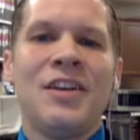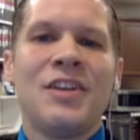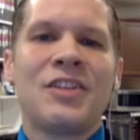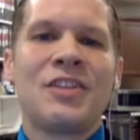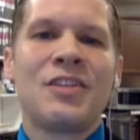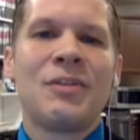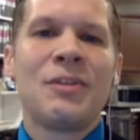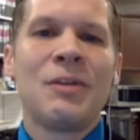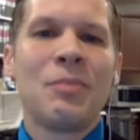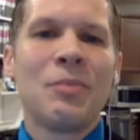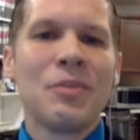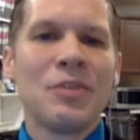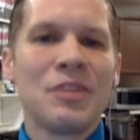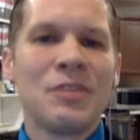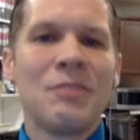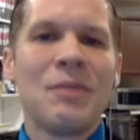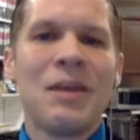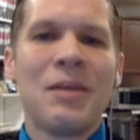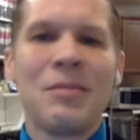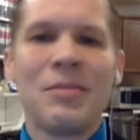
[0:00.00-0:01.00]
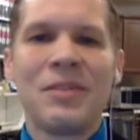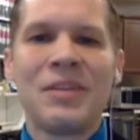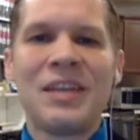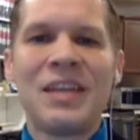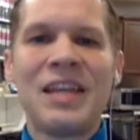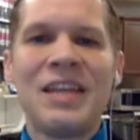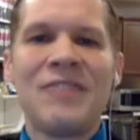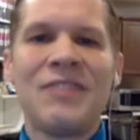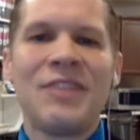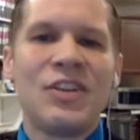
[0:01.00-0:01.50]
So a person might
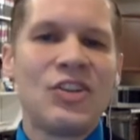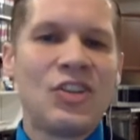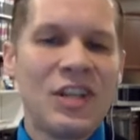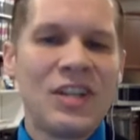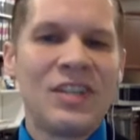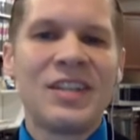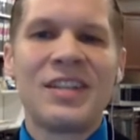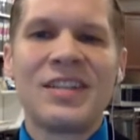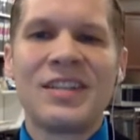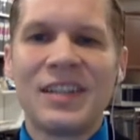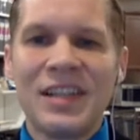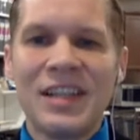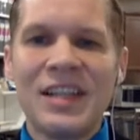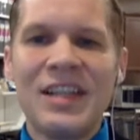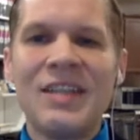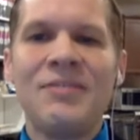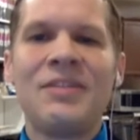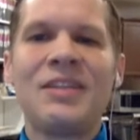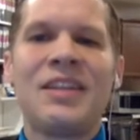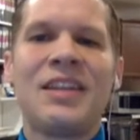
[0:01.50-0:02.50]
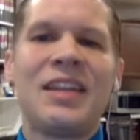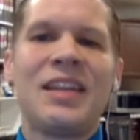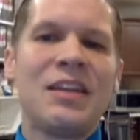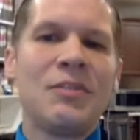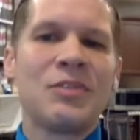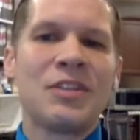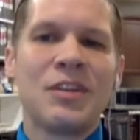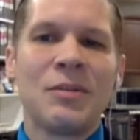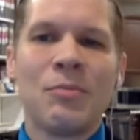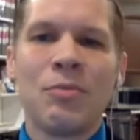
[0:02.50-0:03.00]
believe that Jesus lived, that
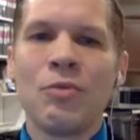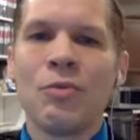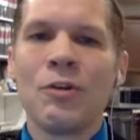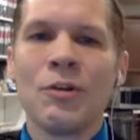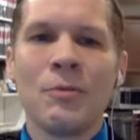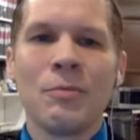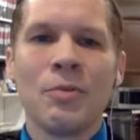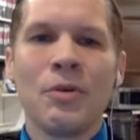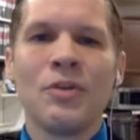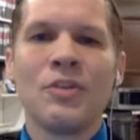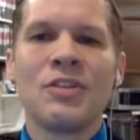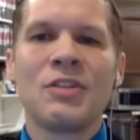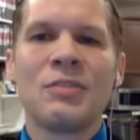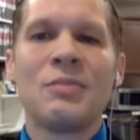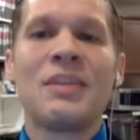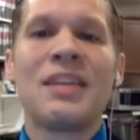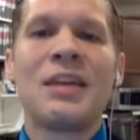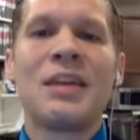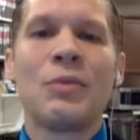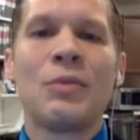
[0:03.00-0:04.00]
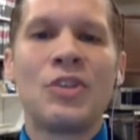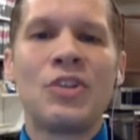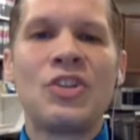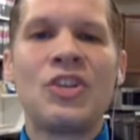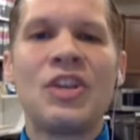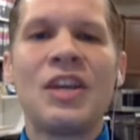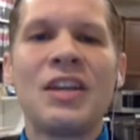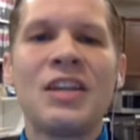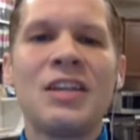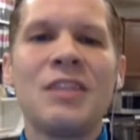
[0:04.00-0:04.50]
he was an important person, but they
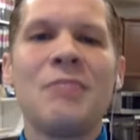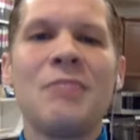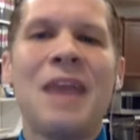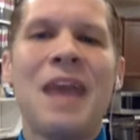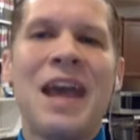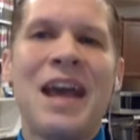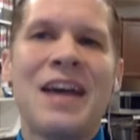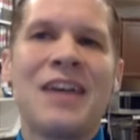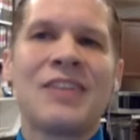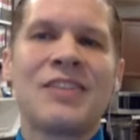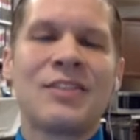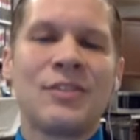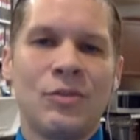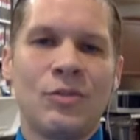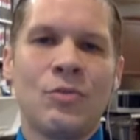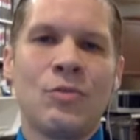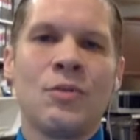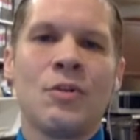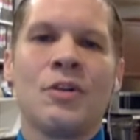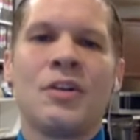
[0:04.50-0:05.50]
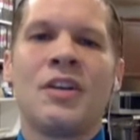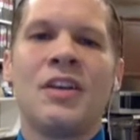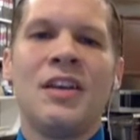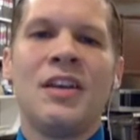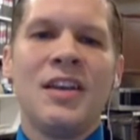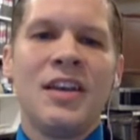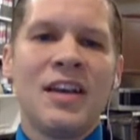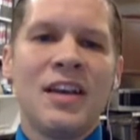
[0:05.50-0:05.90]
reject him as Lord.